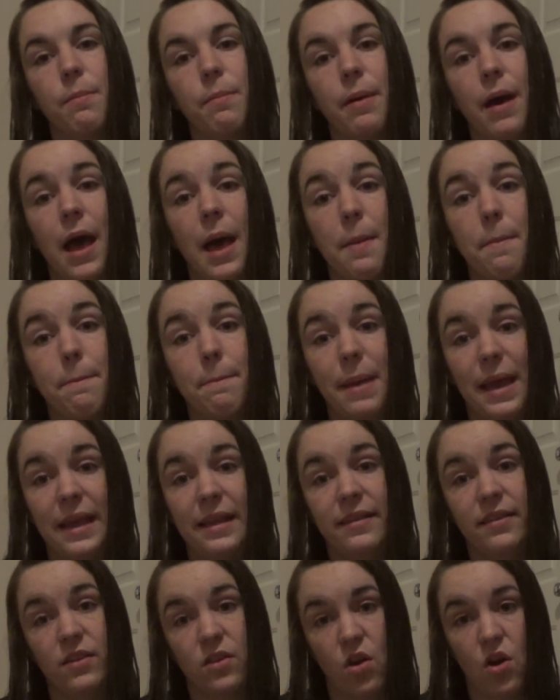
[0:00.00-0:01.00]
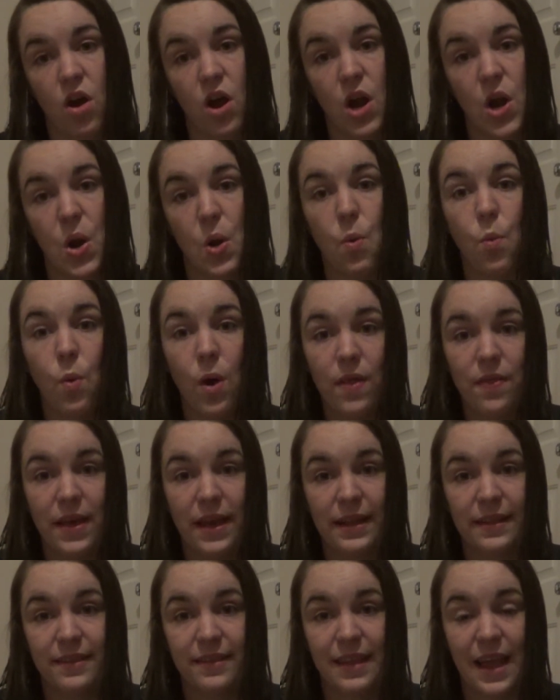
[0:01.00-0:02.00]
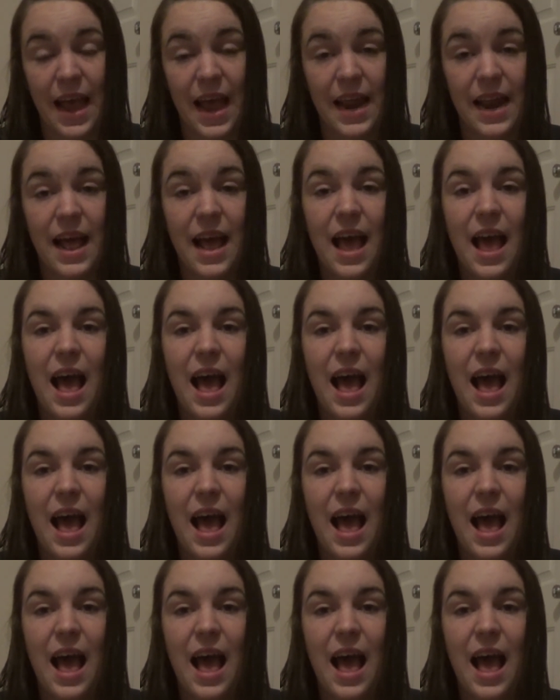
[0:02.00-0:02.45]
but based on what they had said,